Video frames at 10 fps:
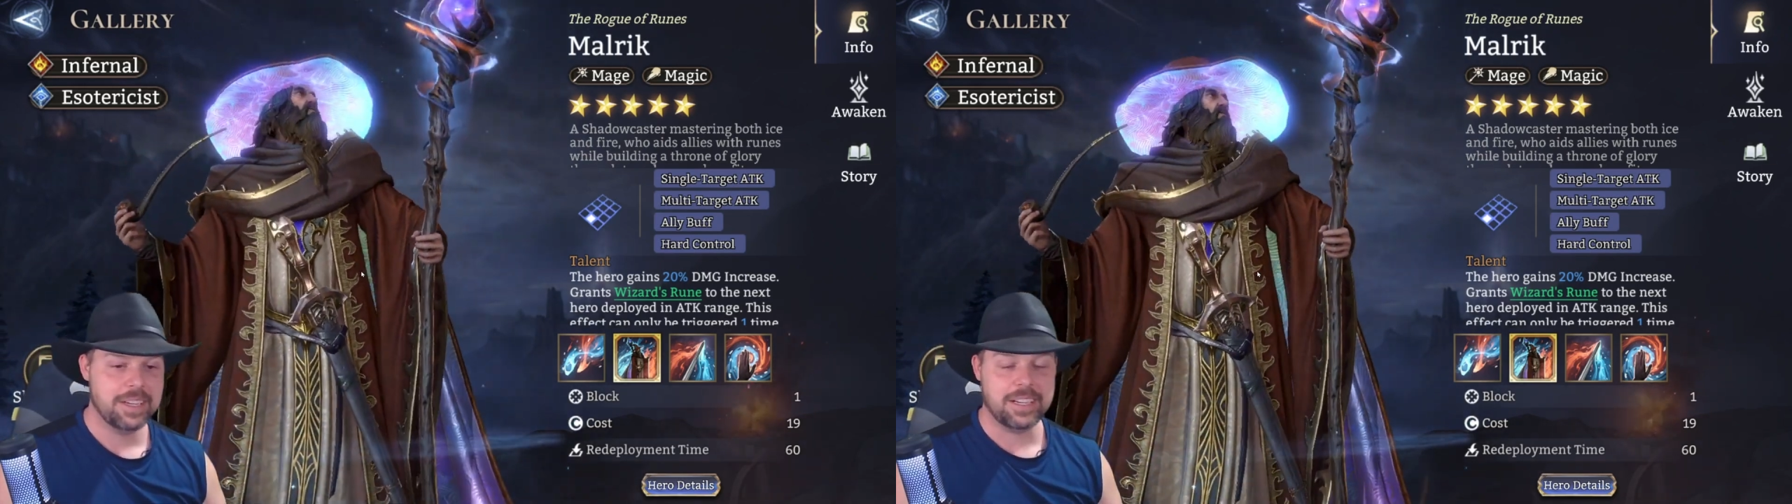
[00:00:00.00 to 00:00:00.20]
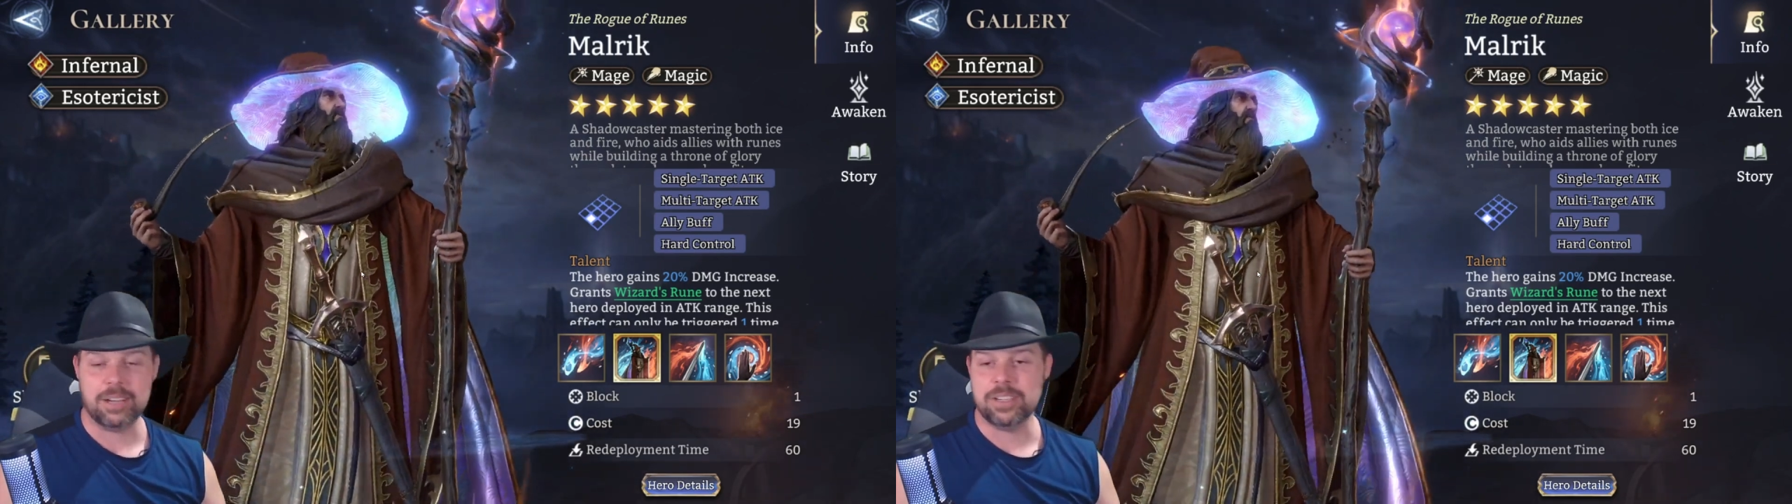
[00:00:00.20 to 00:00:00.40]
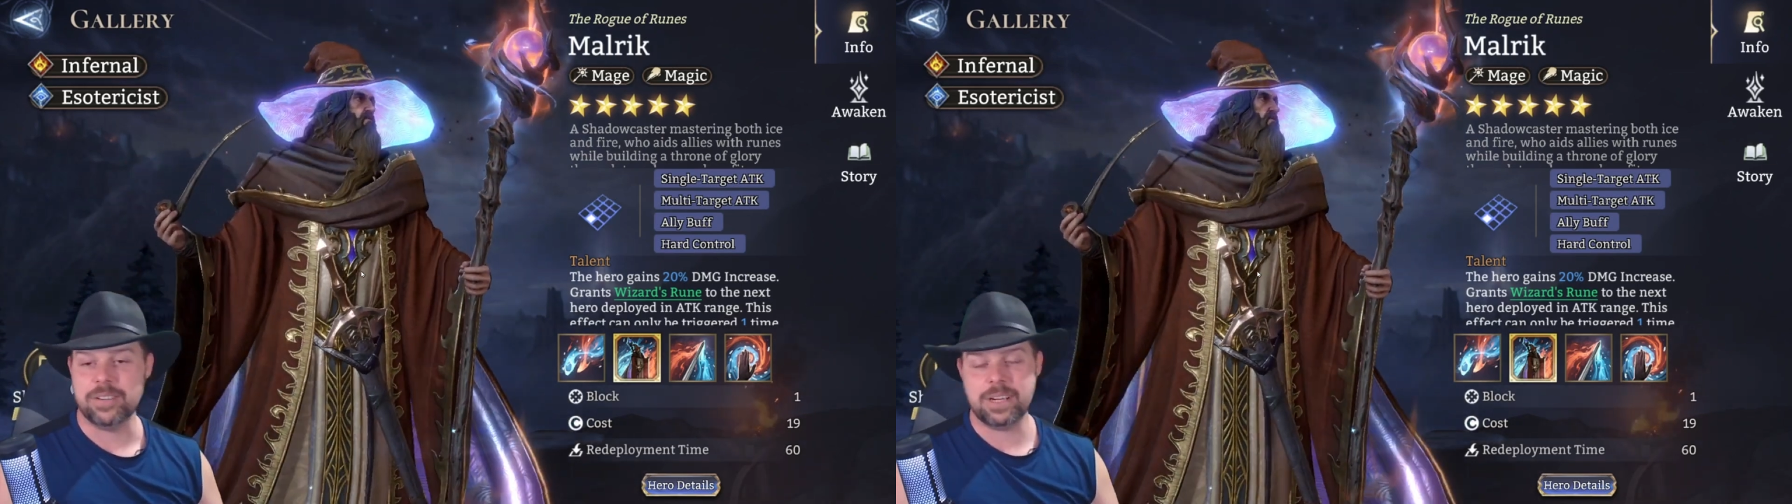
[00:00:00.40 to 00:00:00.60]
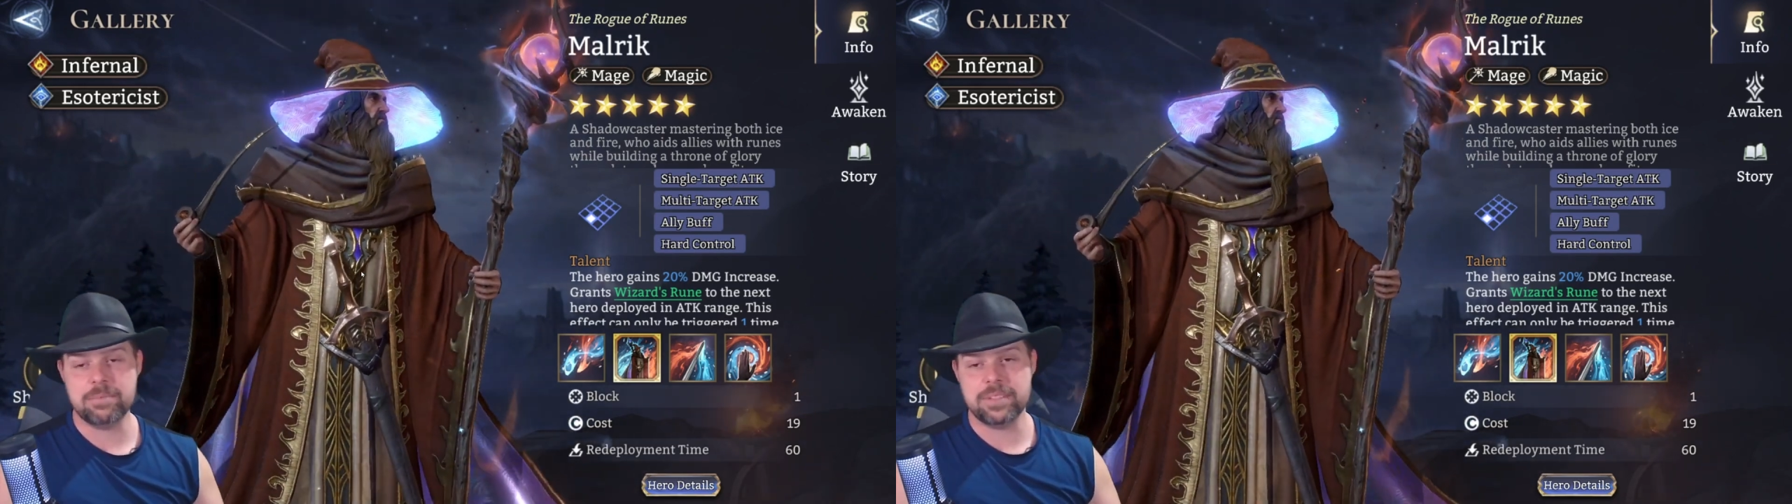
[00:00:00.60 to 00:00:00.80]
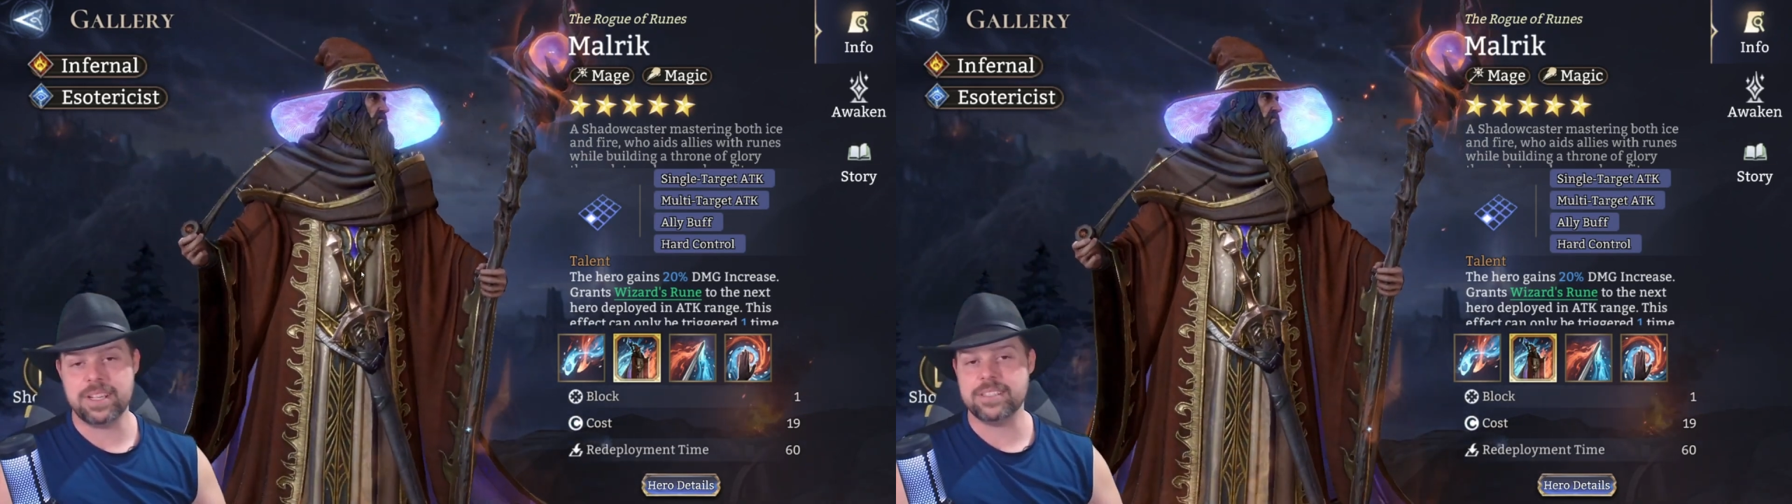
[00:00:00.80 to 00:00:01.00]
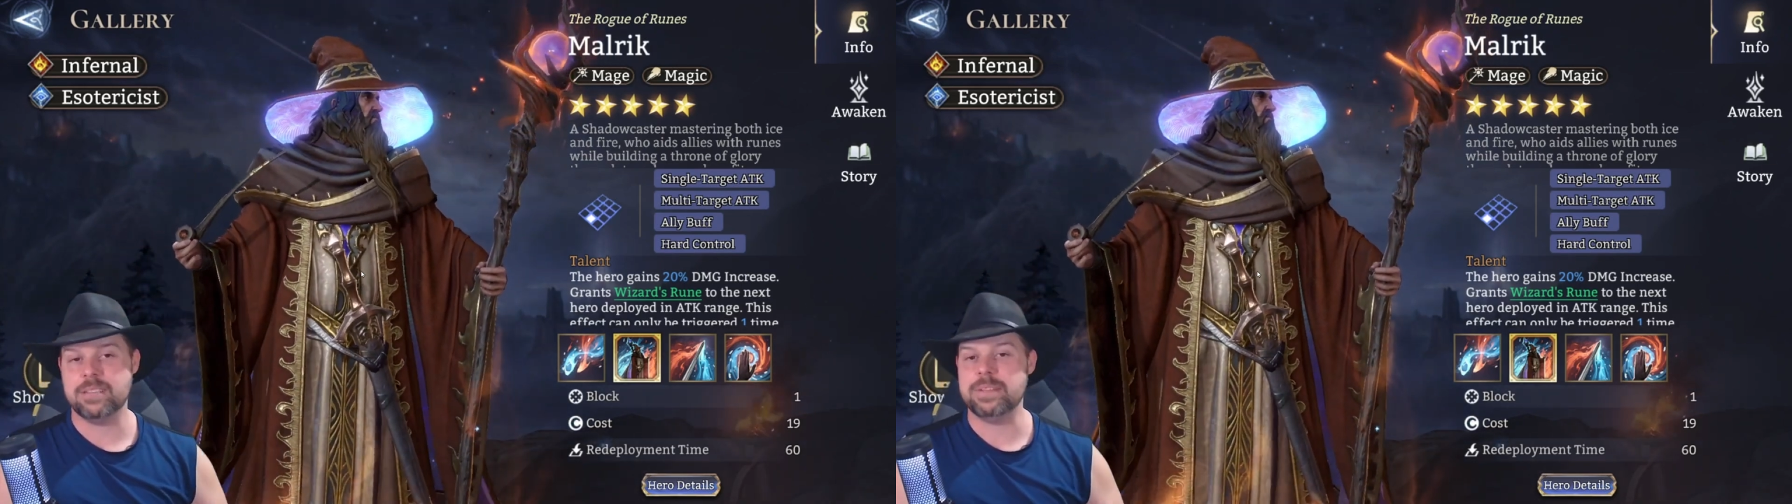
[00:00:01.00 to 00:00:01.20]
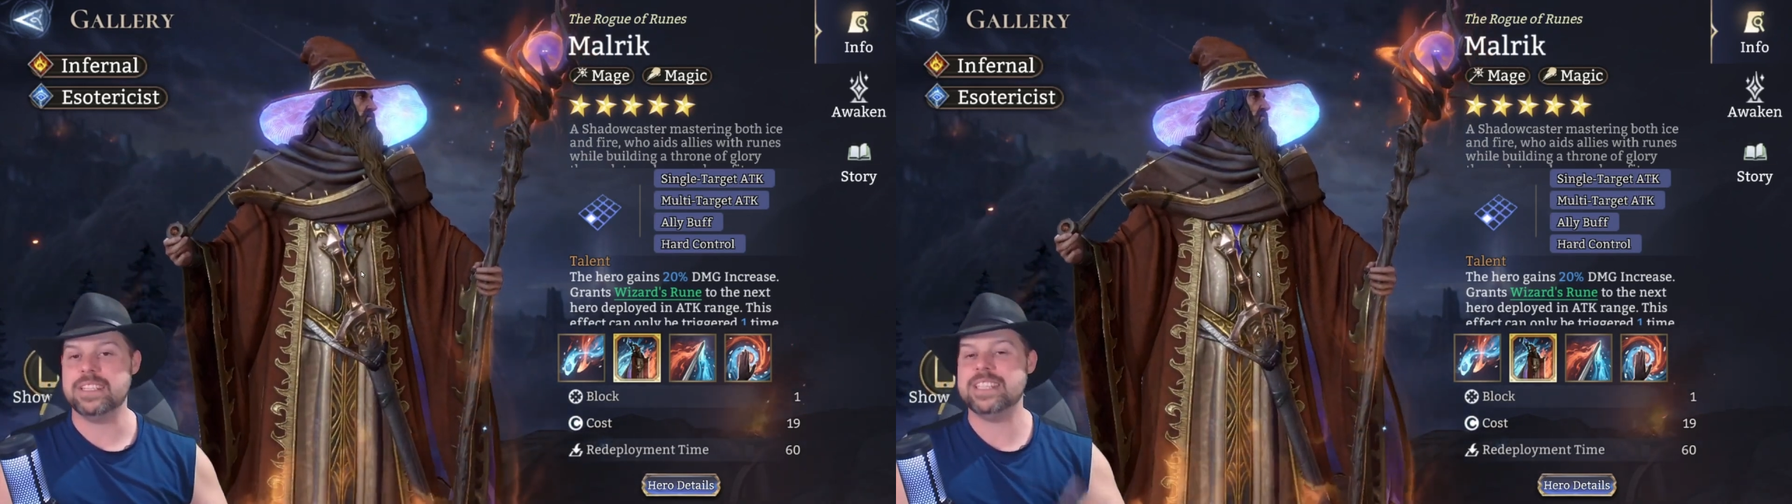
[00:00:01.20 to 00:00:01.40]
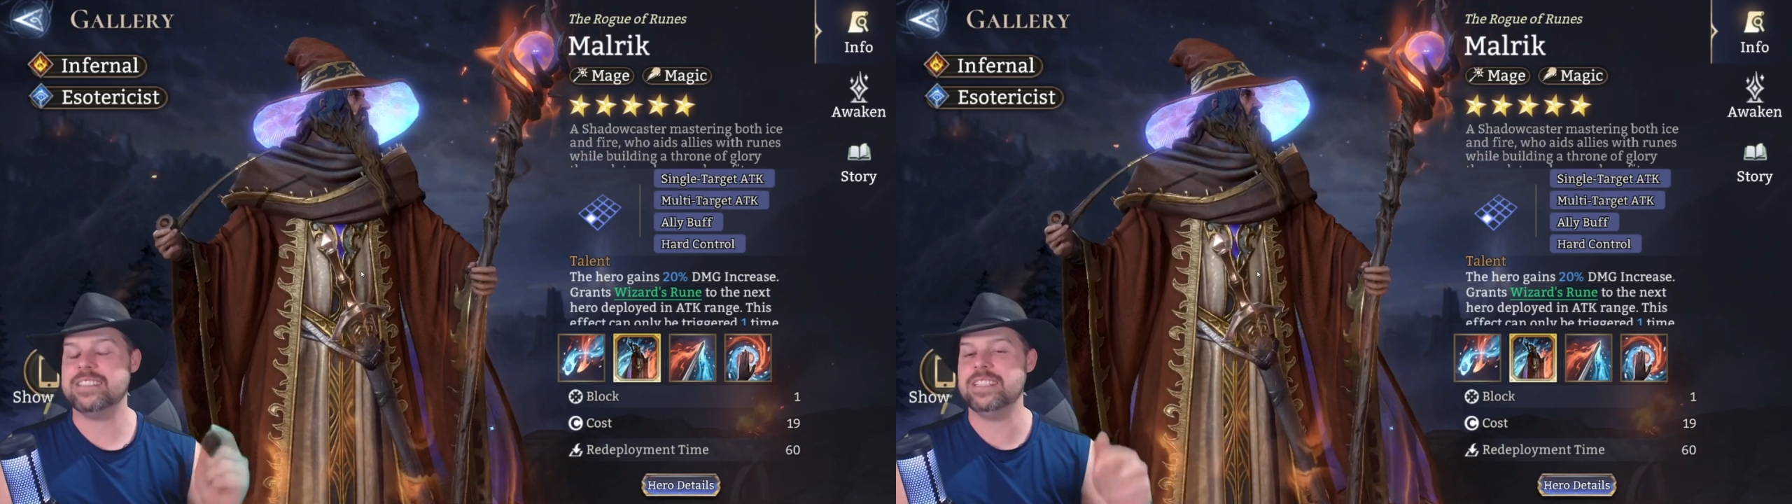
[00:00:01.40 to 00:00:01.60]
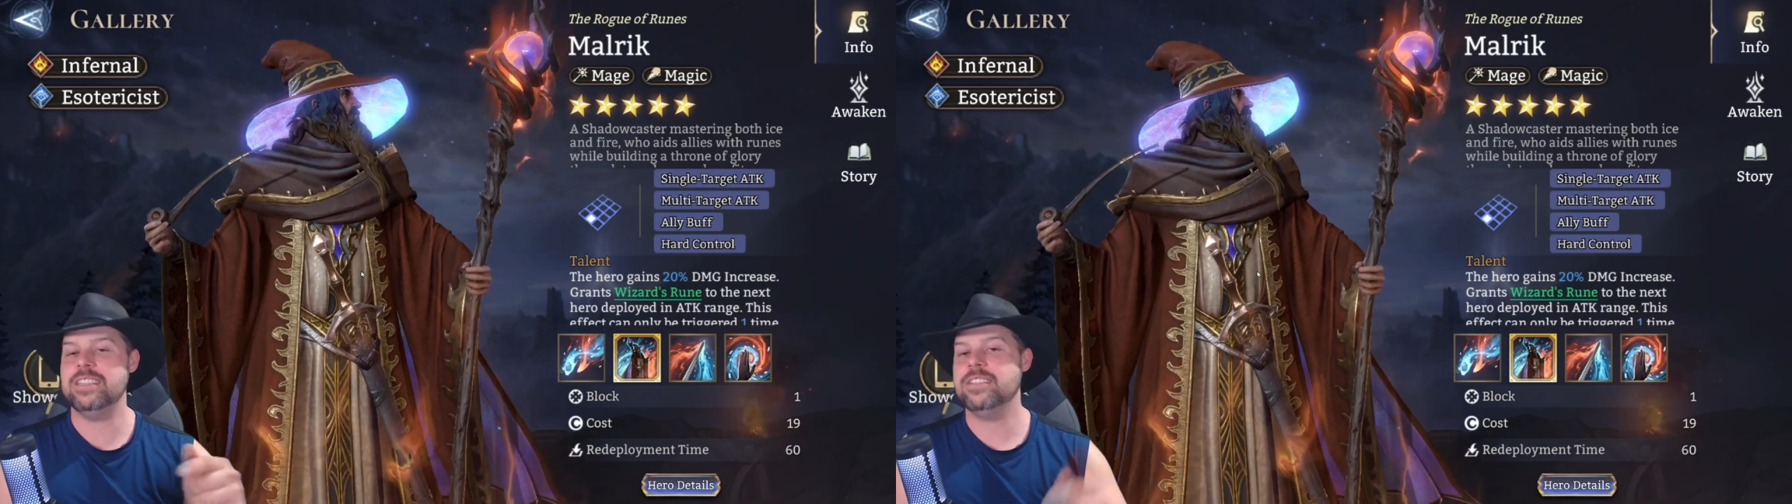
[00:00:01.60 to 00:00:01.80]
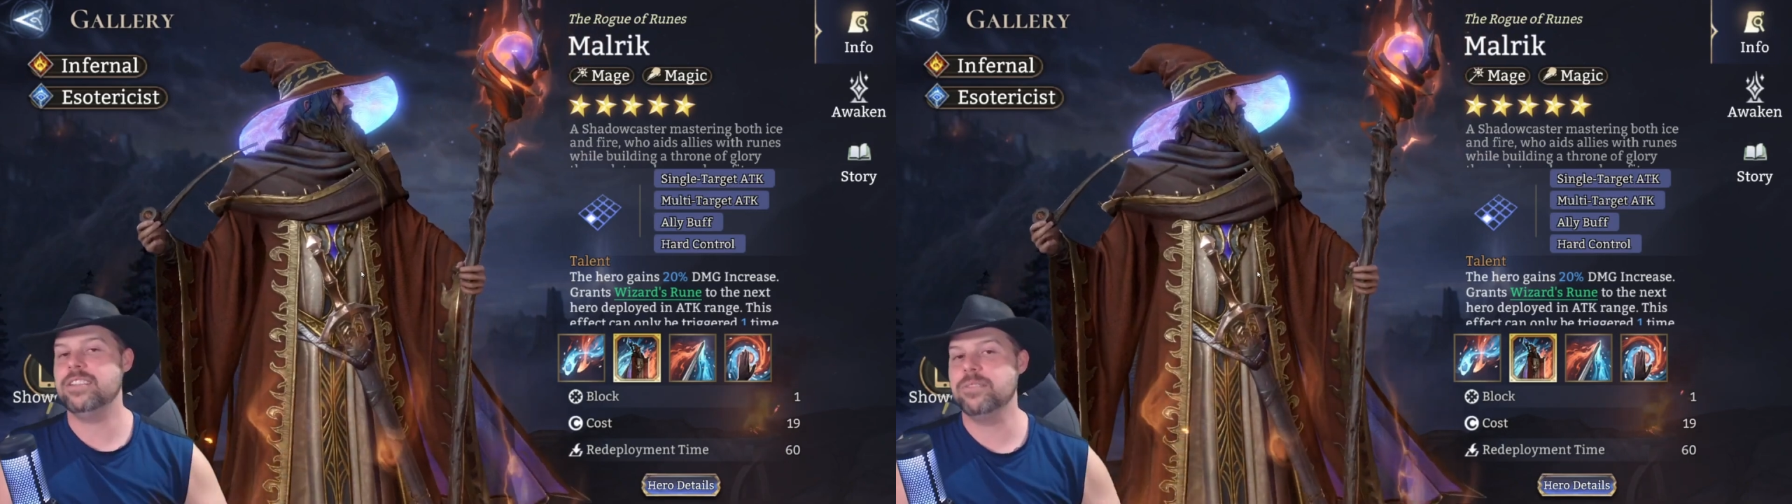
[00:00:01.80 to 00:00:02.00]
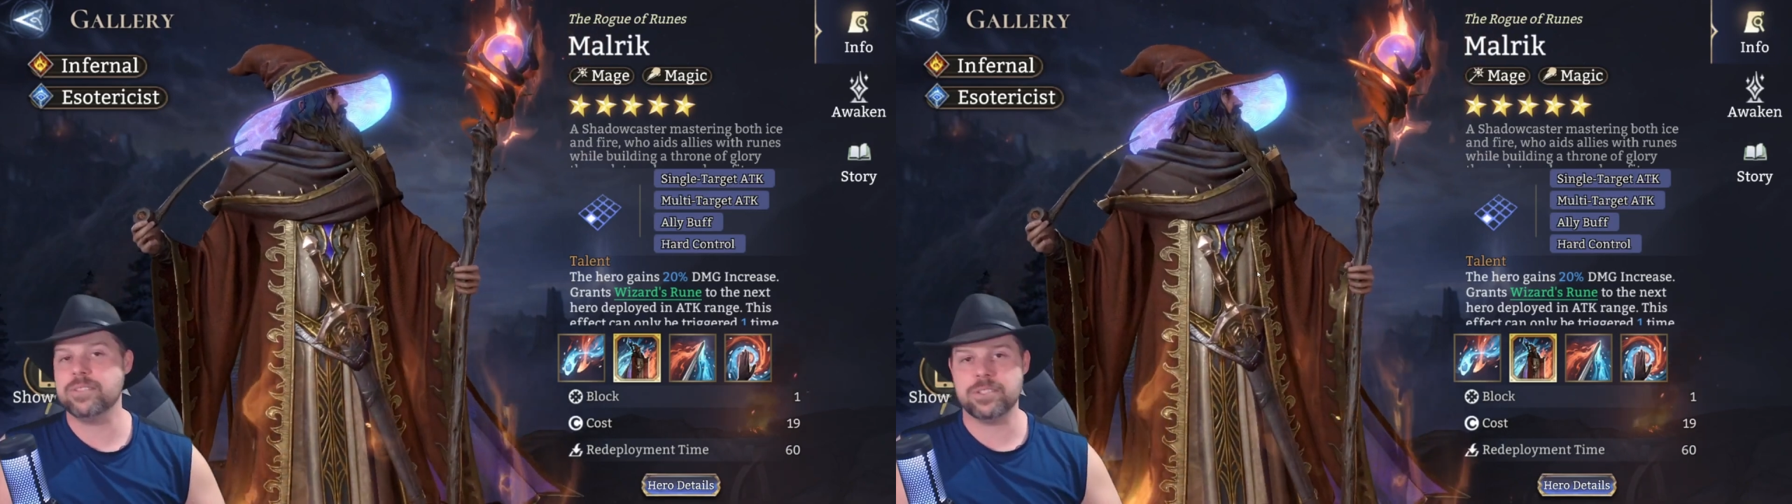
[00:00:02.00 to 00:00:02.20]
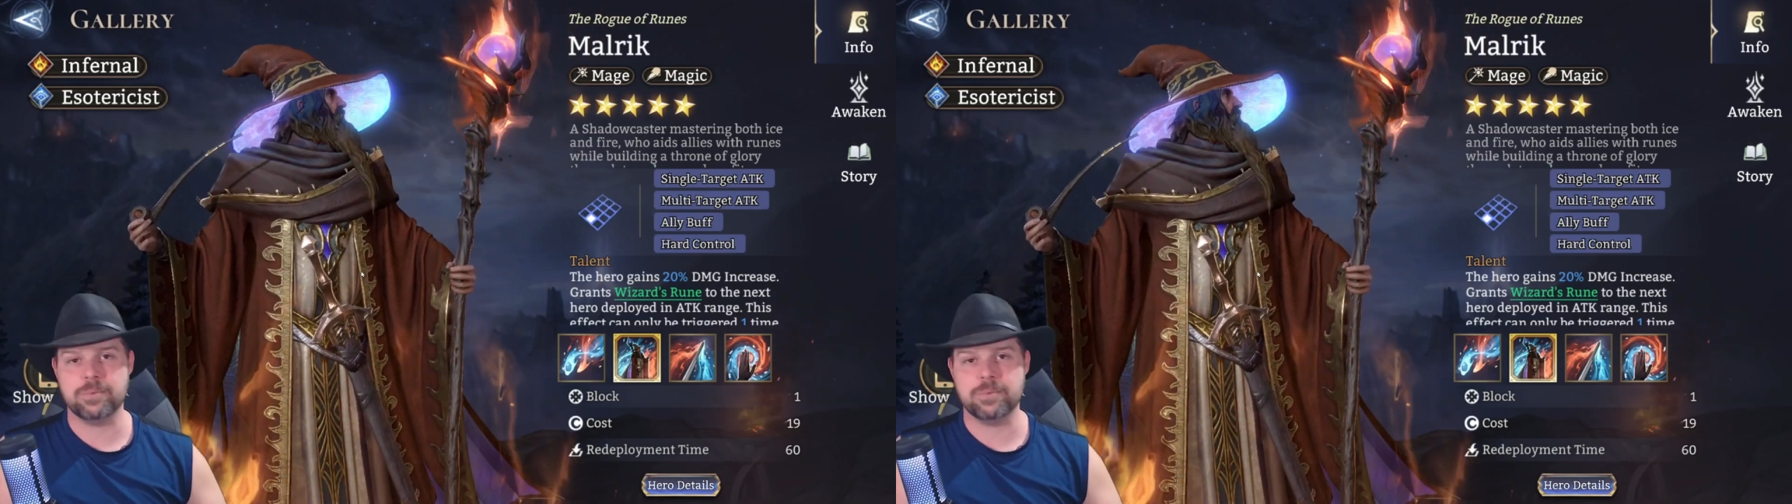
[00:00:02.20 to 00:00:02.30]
We'll have updates. I'll be testing these heroes as